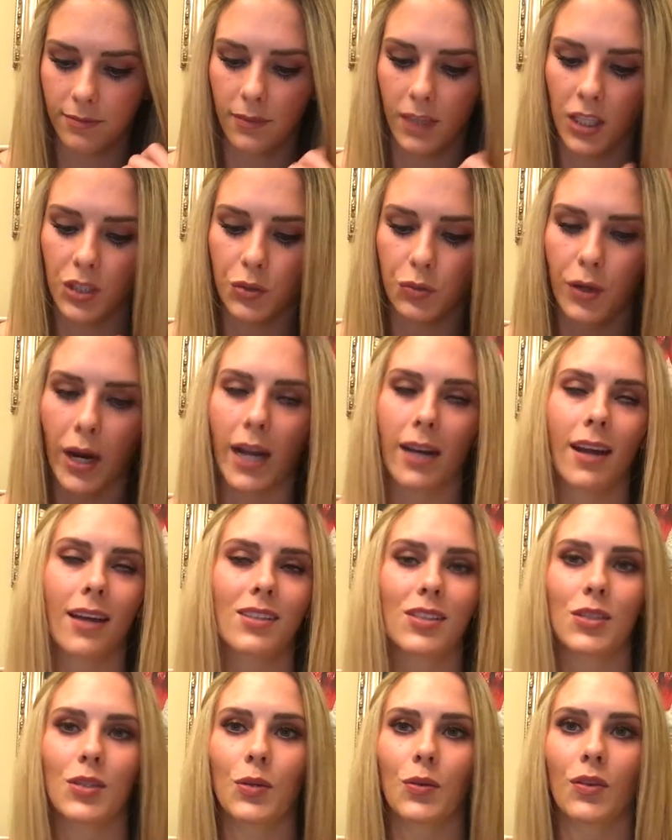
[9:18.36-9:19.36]
It's right
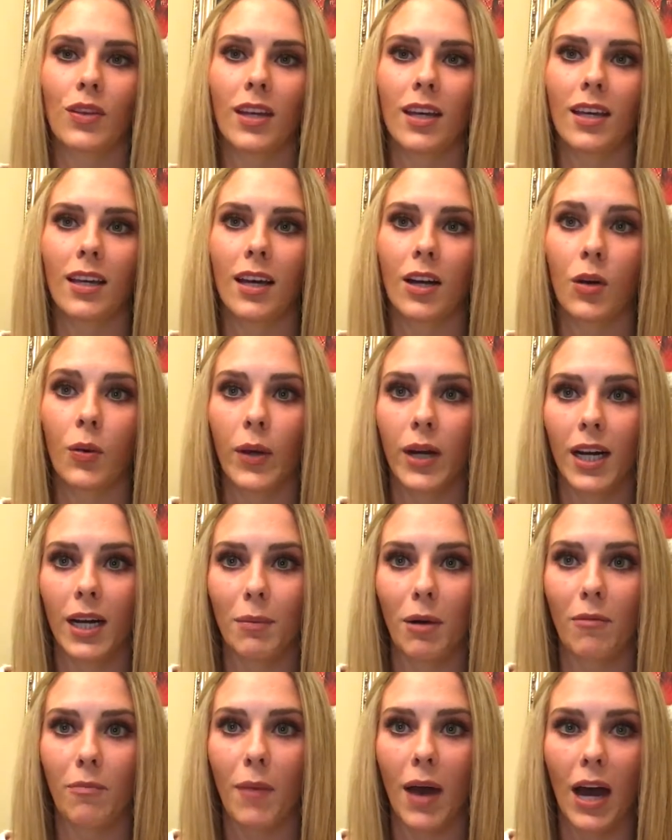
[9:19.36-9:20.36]
next to the aquarium
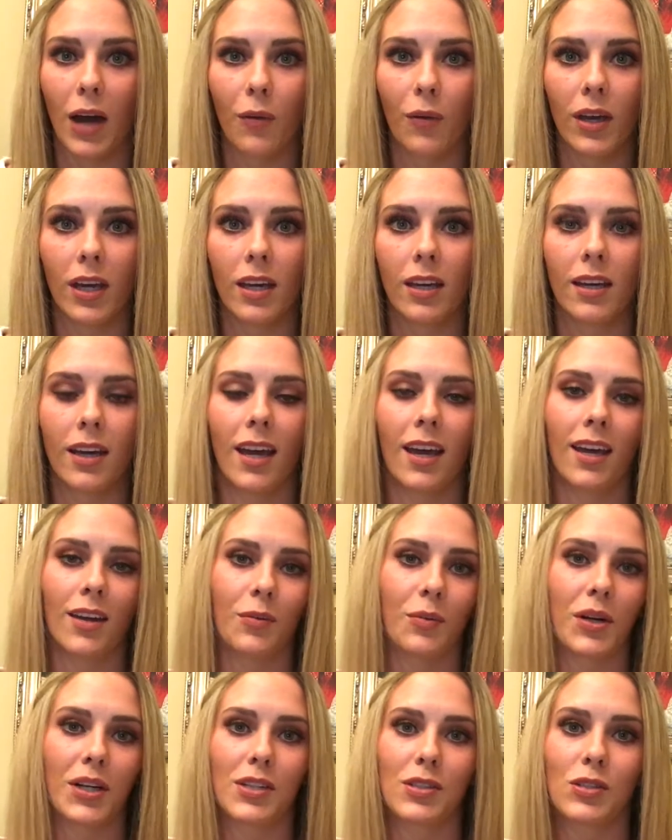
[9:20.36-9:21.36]
of Maui,
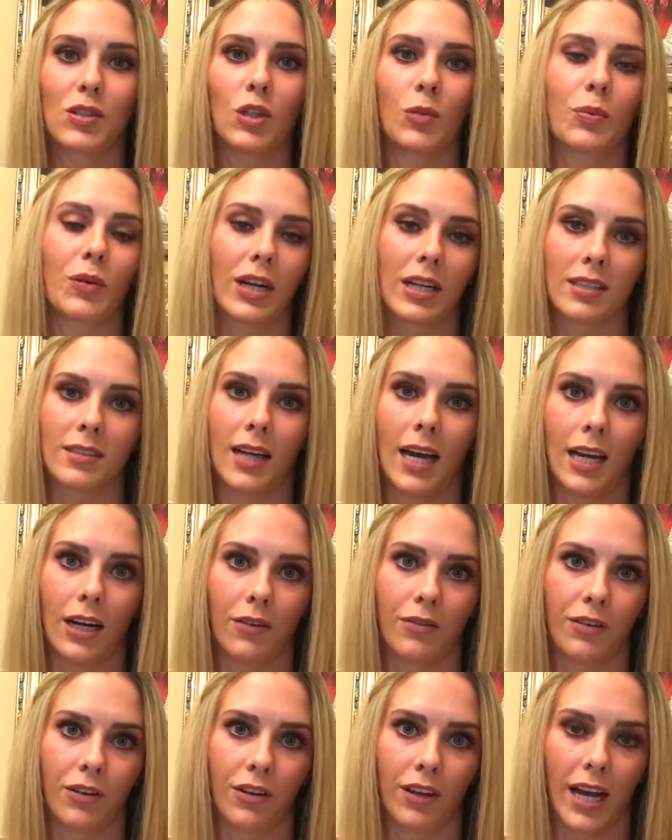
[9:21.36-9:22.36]
and we're super
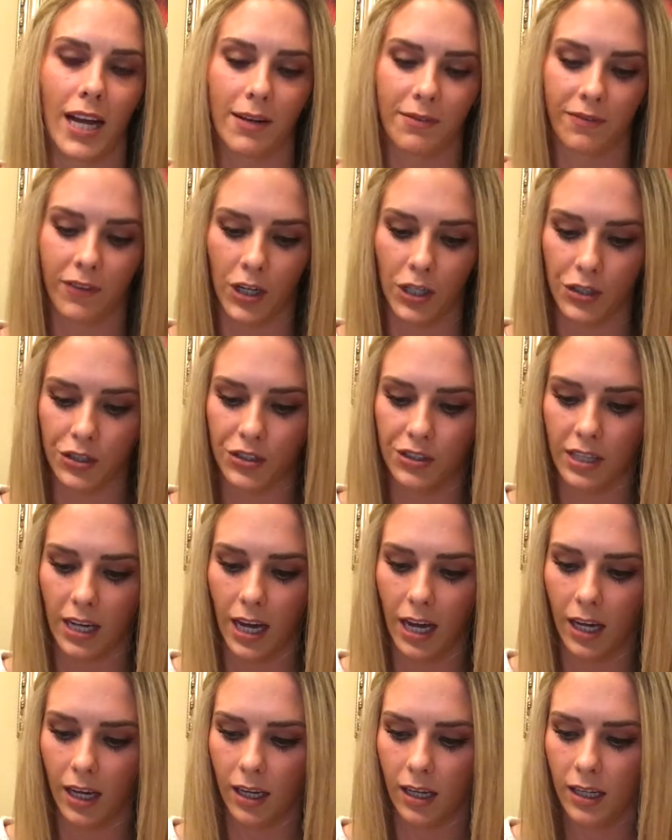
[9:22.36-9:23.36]
excited for that first
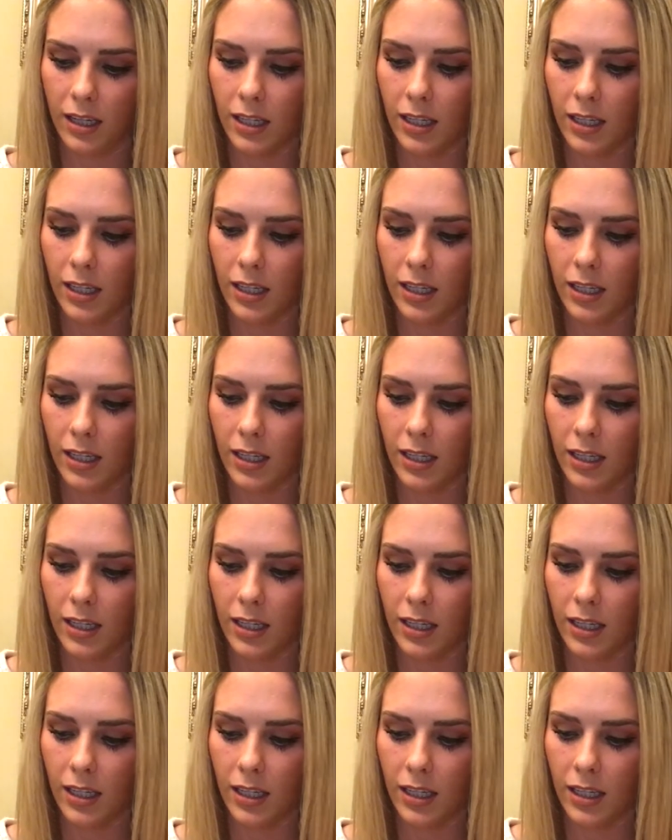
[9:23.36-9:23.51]
stay.